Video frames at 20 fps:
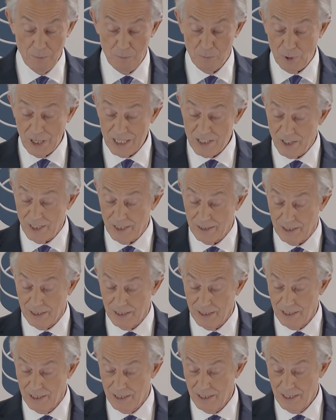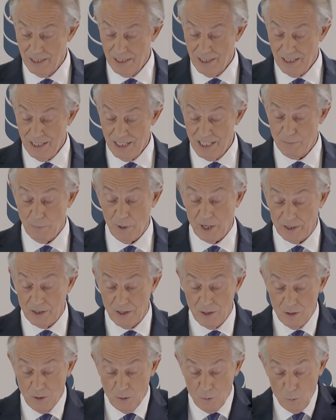Brexit is but
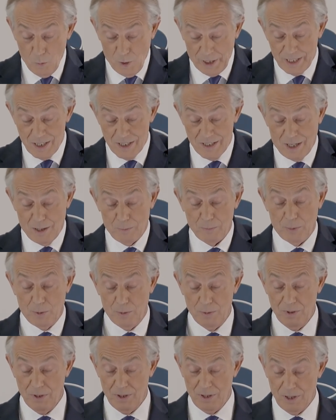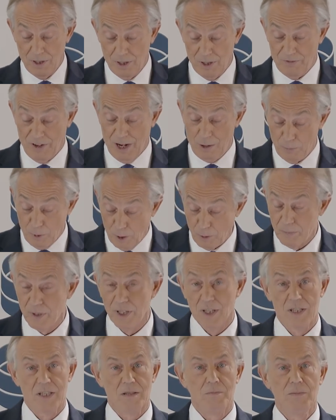one example of how
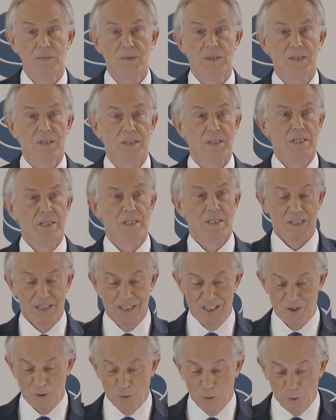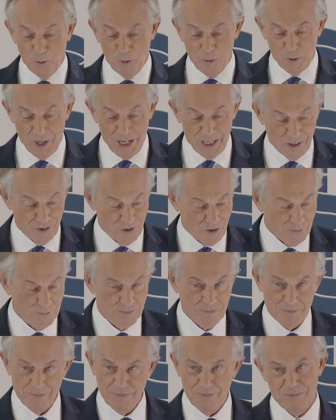populism is all the rage.
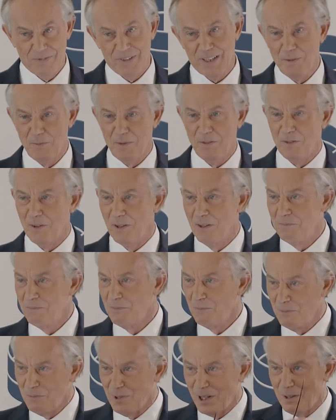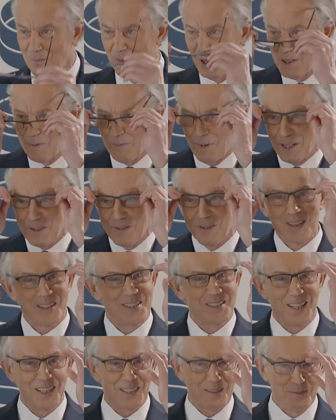Forgive me for wearing my specs for
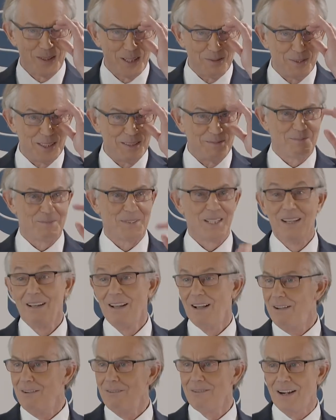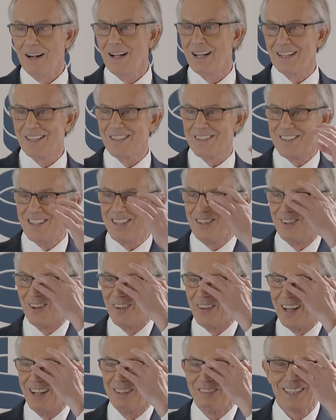this next bit, but all right, I can see you
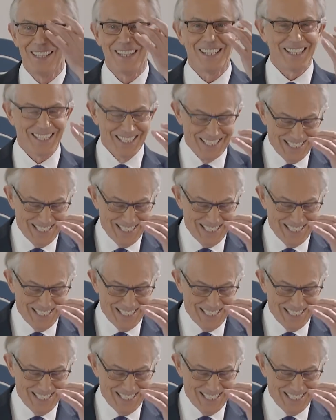all now. Yeah,